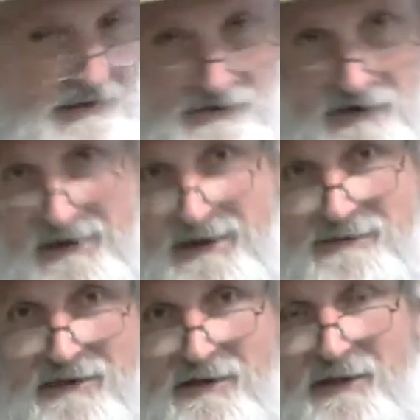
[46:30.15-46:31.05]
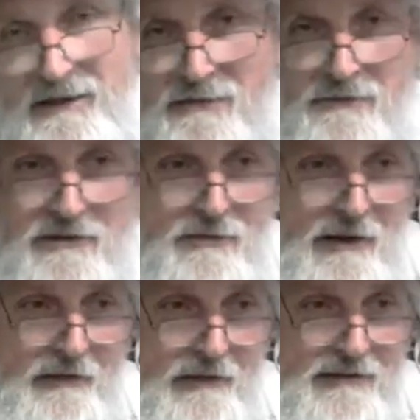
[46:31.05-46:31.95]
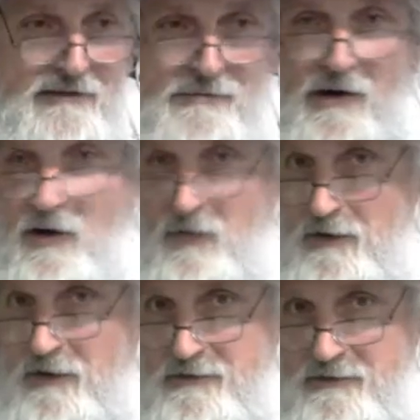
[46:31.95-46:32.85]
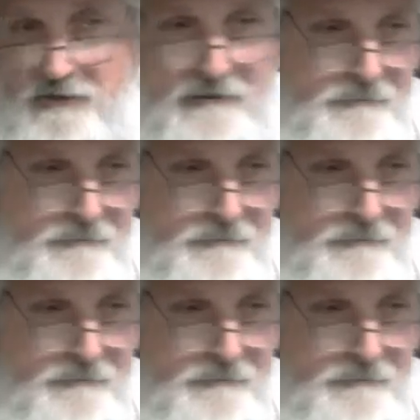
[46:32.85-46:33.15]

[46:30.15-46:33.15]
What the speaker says: crickets and everything. And once in a while they'll eat small rodents.